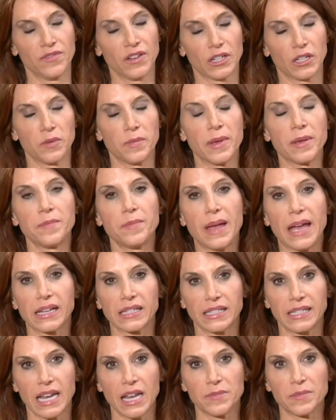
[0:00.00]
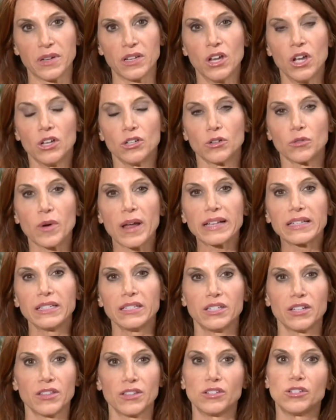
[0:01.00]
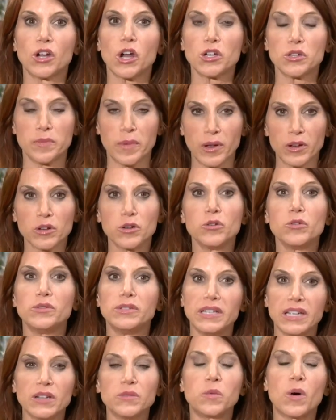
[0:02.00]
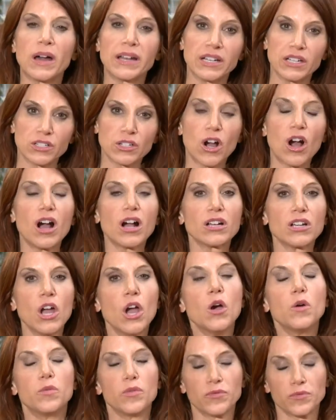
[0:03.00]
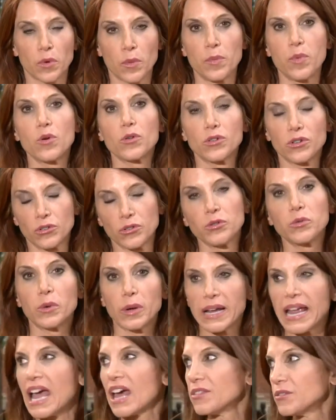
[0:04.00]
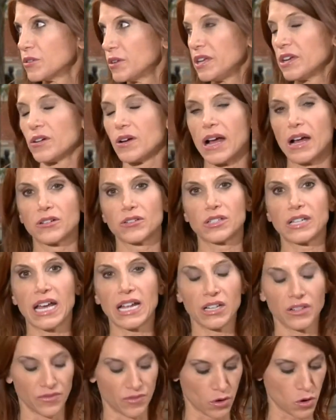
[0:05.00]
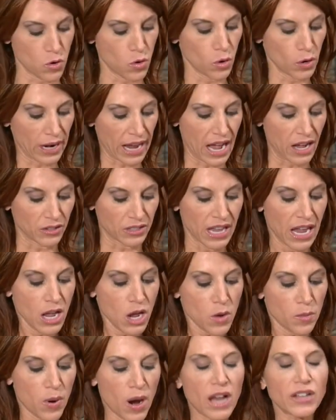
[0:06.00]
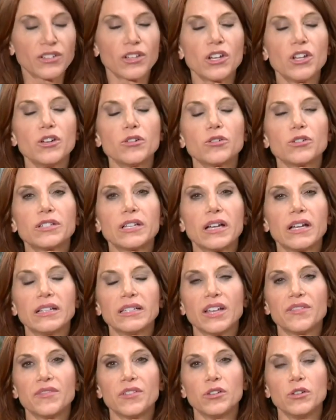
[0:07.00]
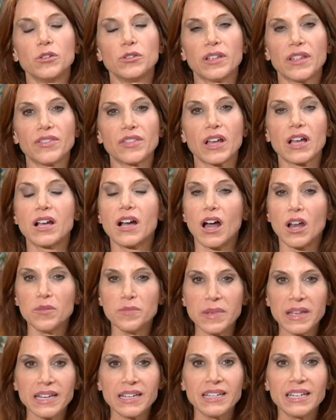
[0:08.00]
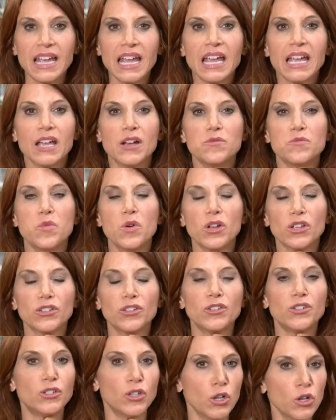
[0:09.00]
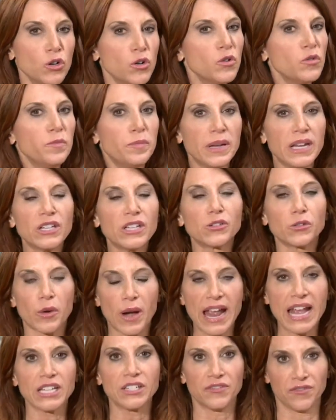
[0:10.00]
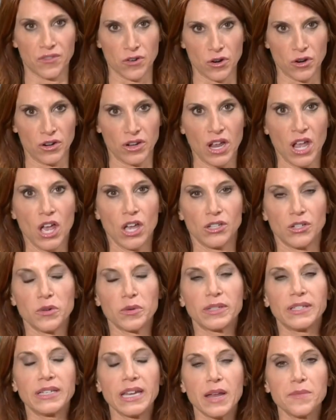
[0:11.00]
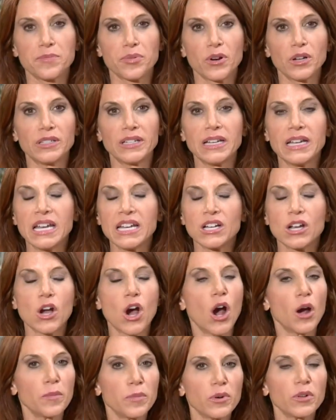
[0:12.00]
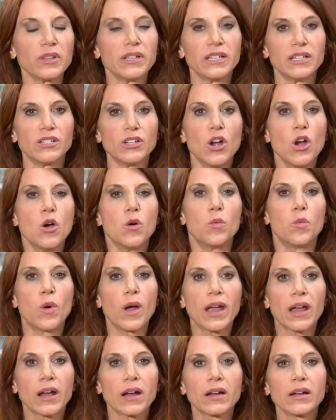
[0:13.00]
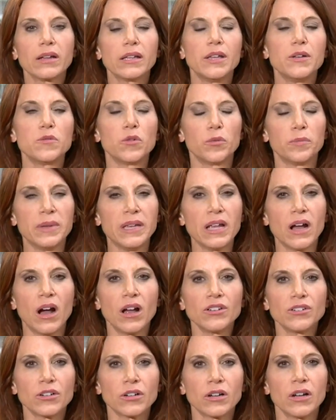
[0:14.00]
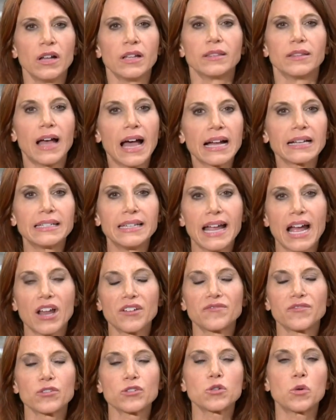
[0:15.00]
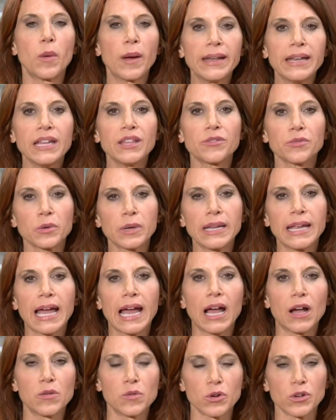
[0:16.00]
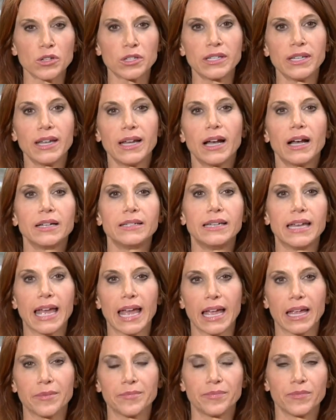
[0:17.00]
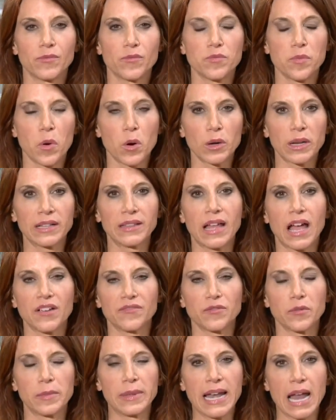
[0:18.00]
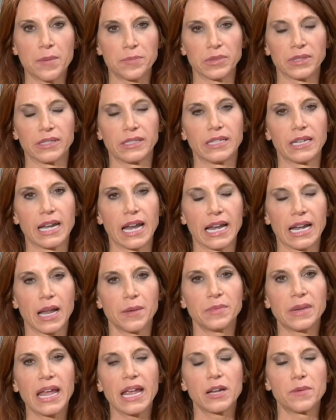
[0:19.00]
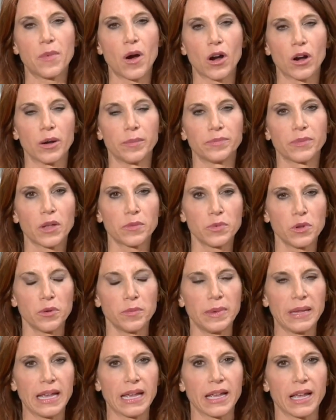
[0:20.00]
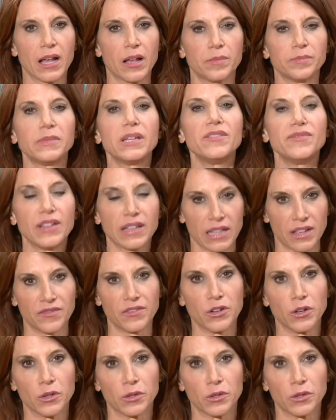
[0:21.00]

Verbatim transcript: a victim impact statement directly to the judge, but who did want to talk with reporters who were gathered here outside of the courthouse. Prosecutors tell 11 News that the gunman will soon be transferred to a state prison in Cumberland, where he will be under lockdown for 23 hours a day. Reporting live from Annapolis tonight, I'm Kate Amara, WBAL-TV 11